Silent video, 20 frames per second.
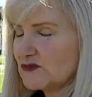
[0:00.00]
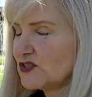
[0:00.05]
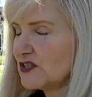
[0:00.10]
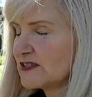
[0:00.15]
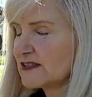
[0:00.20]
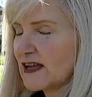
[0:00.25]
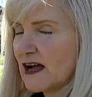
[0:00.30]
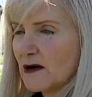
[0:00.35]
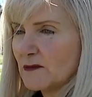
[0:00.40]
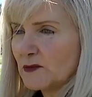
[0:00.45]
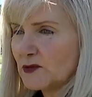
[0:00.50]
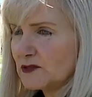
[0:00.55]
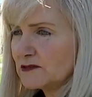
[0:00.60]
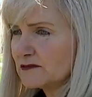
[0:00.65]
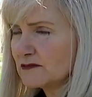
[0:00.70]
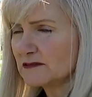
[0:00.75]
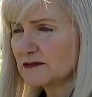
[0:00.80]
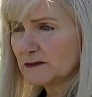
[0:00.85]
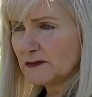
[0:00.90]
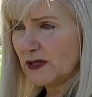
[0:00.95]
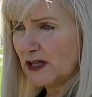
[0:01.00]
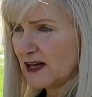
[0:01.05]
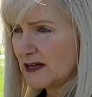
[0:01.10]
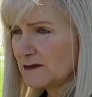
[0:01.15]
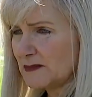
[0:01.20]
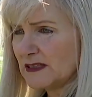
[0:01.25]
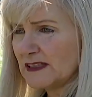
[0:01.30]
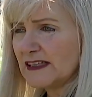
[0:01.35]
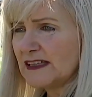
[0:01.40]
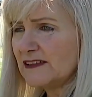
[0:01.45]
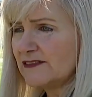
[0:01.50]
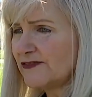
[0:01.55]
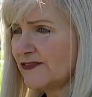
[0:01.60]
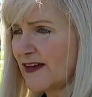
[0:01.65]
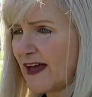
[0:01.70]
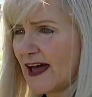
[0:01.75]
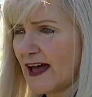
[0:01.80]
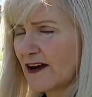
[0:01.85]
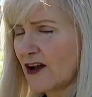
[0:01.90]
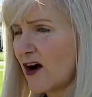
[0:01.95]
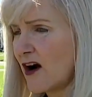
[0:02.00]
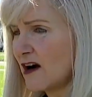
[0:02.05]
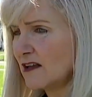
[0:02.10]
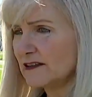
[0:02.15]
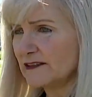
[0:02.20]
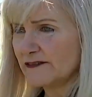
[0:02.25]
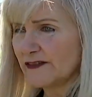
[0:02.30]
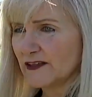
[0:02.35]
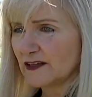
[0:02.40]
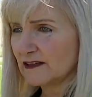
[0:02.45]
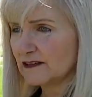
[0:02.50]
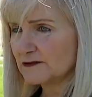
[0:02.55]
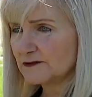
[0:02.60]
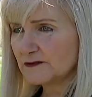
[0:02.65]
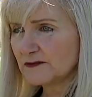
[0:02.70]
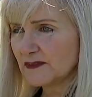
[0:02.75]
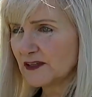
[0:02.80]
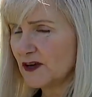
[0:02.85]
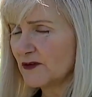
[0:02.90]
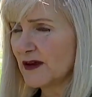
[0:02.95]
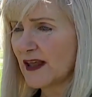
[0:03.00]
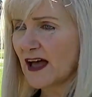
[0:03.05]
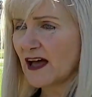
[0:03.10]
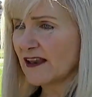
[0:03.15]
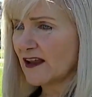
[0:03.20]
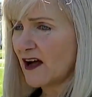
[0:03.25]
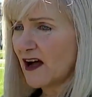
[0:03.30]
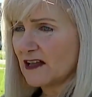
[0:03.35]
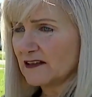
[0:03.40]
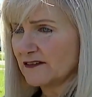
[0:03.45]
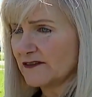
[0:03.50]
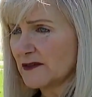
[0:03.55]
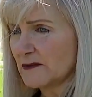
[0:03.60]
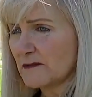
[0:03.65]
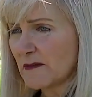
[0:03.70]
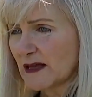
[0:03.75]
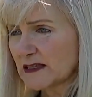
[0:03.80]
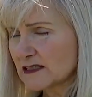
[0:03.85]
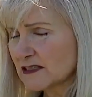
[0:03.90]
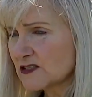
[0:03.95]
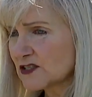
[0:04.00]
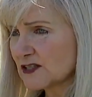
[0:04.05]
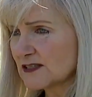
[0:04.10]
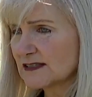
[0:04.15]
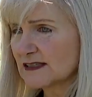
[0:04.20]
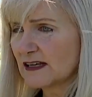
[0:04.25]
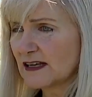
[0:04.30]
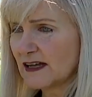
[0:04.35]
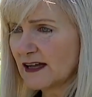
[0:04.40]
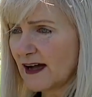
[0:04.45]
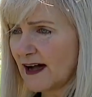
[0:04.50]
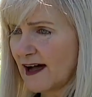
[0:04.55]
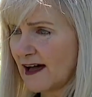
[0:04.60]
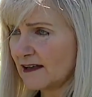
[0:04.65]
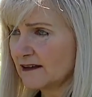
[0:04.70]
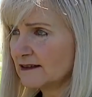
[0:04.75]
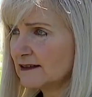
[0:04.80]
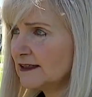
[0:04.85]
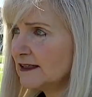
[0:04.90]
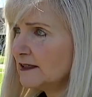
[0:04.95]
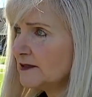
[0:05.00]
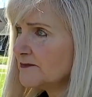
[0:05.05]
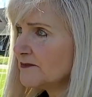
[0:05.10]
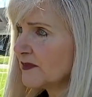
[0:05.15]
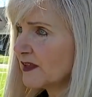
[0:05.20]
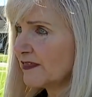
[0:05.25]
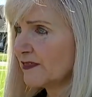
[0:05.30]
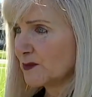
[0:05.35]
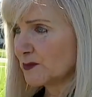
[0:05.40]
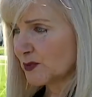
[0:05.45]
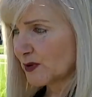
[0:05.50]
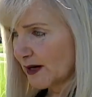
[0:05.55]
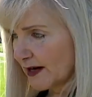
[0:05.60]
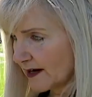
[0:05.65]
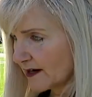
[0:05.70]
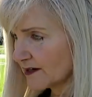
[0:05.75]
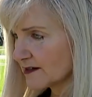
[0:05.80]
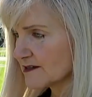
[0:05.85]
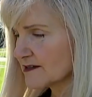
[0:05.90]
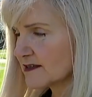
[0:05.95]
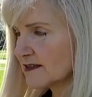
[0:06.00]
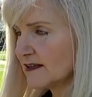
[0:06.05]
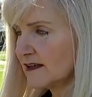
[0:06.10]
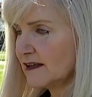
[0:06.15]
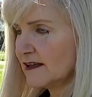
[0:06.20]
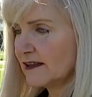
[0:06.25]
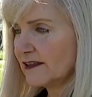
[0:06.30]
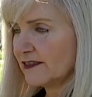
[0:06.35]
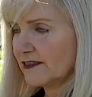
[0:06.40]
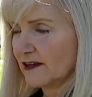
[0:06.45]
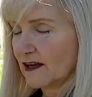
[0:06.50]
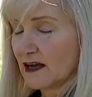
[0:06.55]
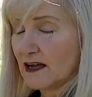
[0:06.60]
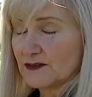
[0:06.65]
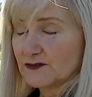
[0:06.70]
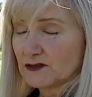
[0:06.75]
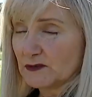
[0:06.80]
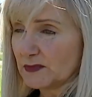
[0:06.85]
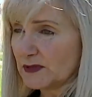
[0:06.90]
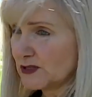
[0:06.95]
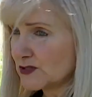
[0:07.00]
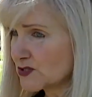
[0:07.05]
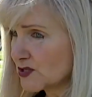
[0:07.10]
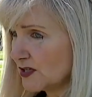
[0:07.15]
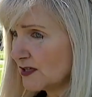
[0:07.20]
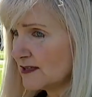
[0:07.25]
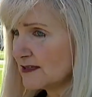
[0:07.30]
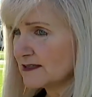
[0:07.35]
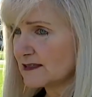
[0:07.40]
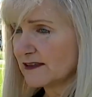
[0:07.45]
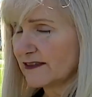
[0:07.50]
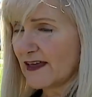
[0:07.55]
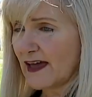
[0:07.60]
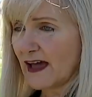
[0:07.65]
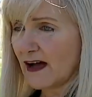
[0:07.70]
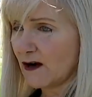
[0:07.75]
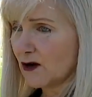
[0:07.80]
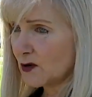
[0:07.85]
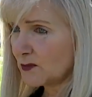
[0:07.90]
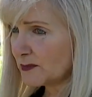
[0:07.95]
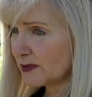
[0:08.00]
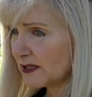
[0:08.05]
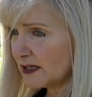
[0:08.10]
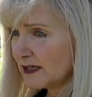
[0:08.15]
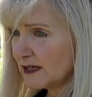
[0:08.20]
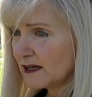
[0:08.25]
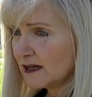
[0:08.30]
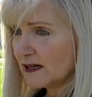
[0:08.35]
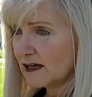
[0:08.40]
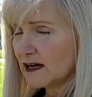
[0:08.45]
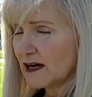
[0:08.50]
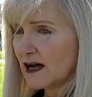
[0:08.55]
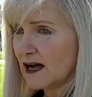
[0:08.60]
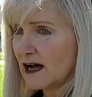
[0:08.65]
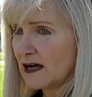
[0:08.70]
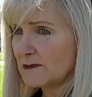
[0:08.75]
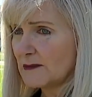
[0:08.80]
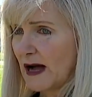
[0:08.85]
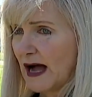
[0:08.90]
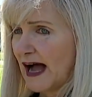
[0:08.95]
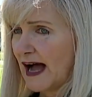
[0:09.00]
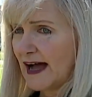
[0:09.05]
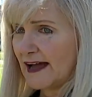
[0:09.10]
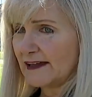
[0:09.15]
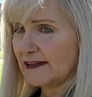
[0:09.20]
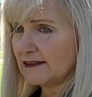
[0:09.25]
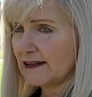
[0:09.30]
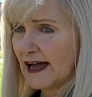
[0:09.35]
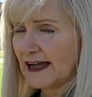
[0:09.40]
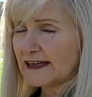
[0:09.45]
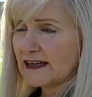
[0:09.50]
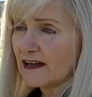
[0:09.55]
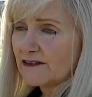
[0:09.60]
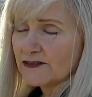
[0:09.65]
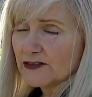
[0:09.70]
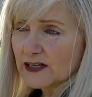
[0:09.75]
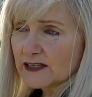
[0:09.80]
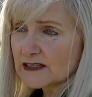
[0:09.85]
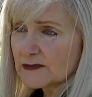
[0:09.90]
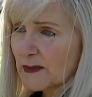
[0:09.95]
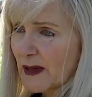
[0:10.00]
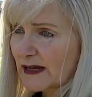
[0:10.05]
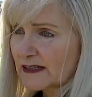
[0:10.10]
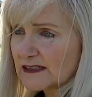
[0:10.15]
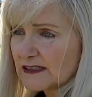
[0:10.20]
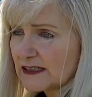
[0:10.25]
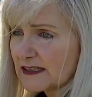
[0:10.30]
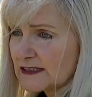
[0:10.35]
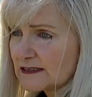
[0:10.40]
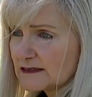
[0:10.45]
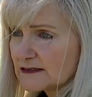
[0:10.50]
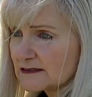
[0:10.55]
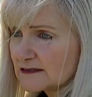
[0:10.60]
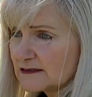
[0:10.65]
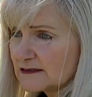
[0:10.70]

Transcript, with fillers: just humbled beyond belief at all of the, you know, at all of the messages that I got, the prayers, the contributions, the help. Um, I, I never expected it.